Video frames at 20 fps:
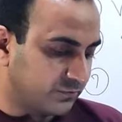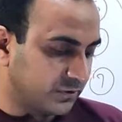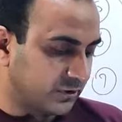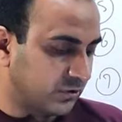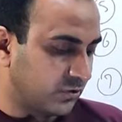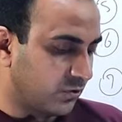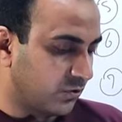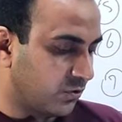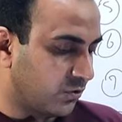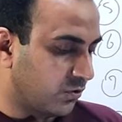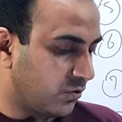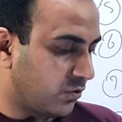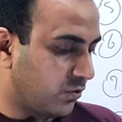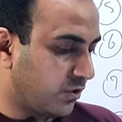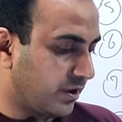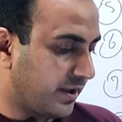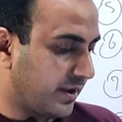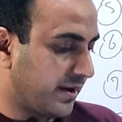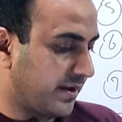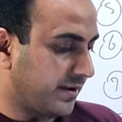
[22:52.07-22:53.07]
of the
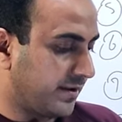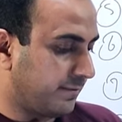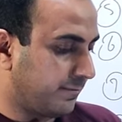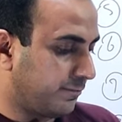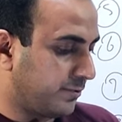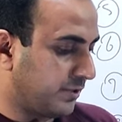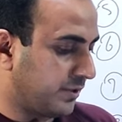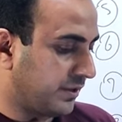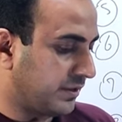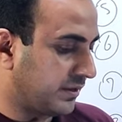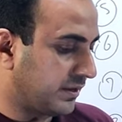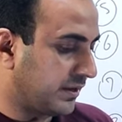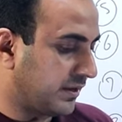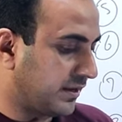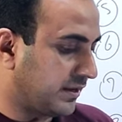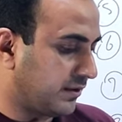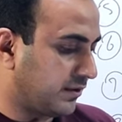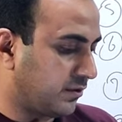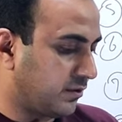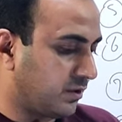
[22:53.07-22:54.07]
logo and break
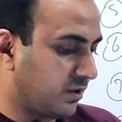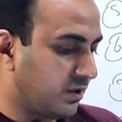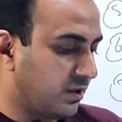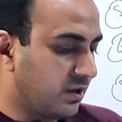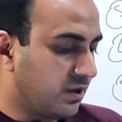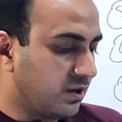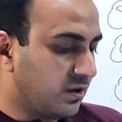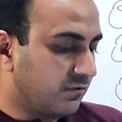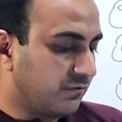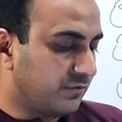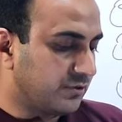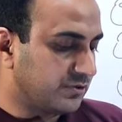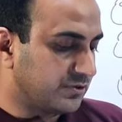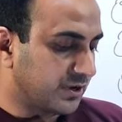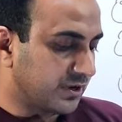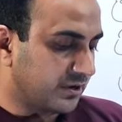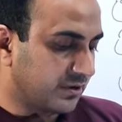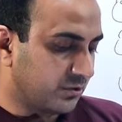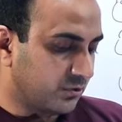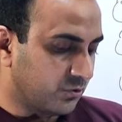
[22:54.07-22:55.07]
line
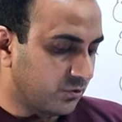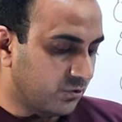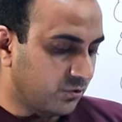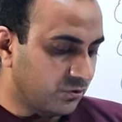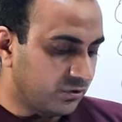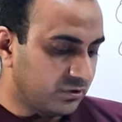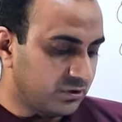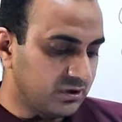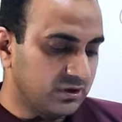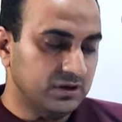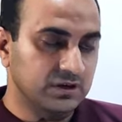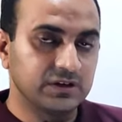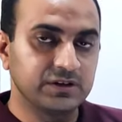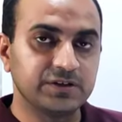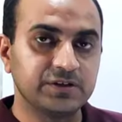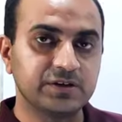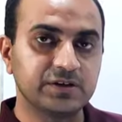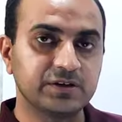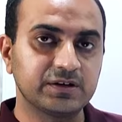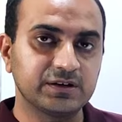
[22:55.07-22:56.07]
which are not
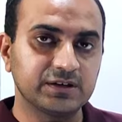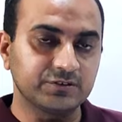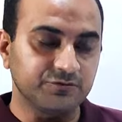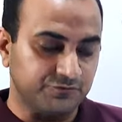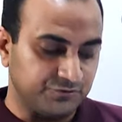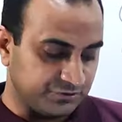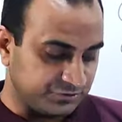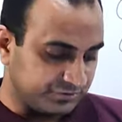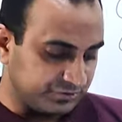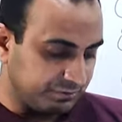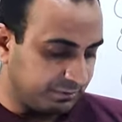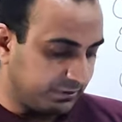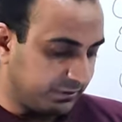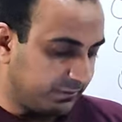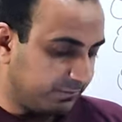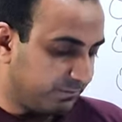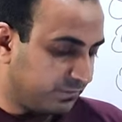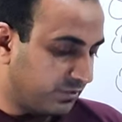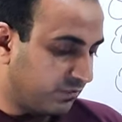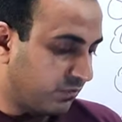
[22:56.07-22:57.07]
clearly
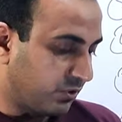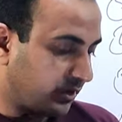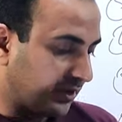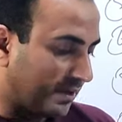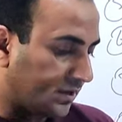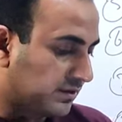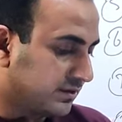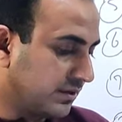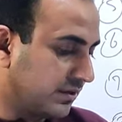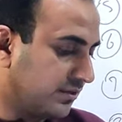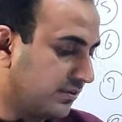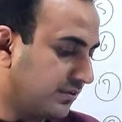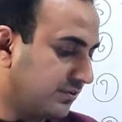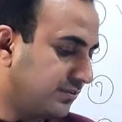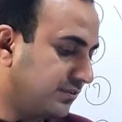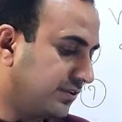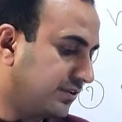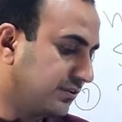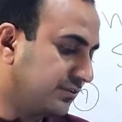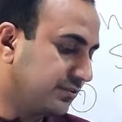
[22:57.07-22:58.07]
visible. What are the
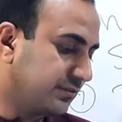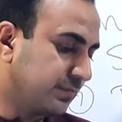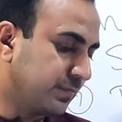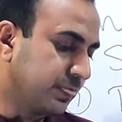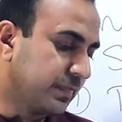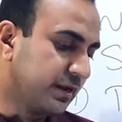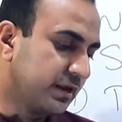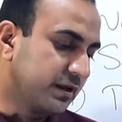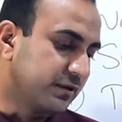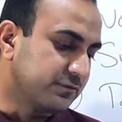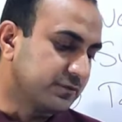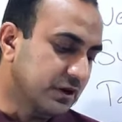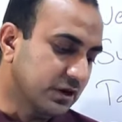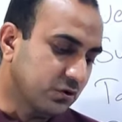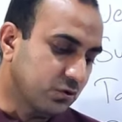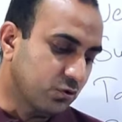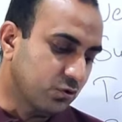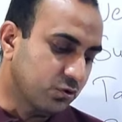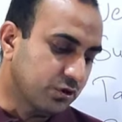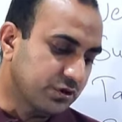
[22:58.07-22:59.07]
reasons?
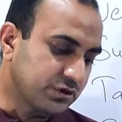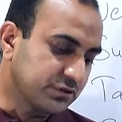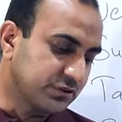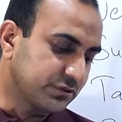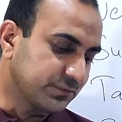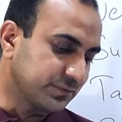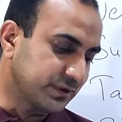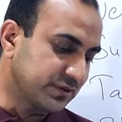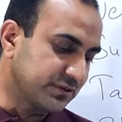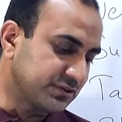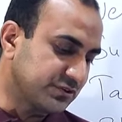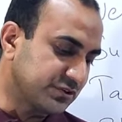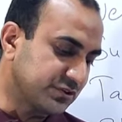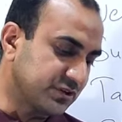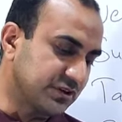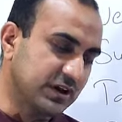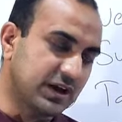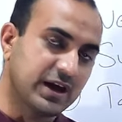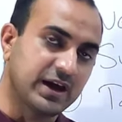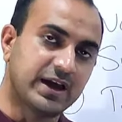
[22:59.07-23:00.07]
the coating
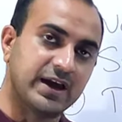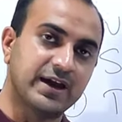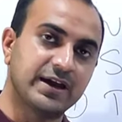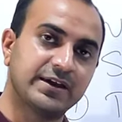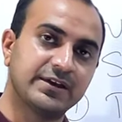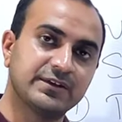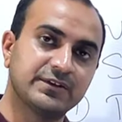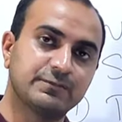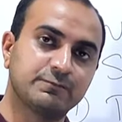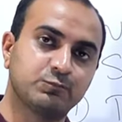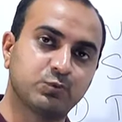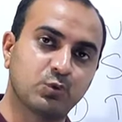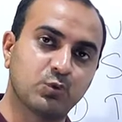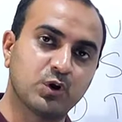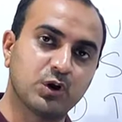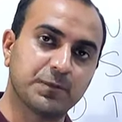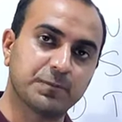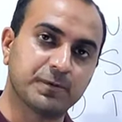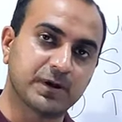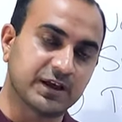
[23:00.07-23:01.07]
suspension has poor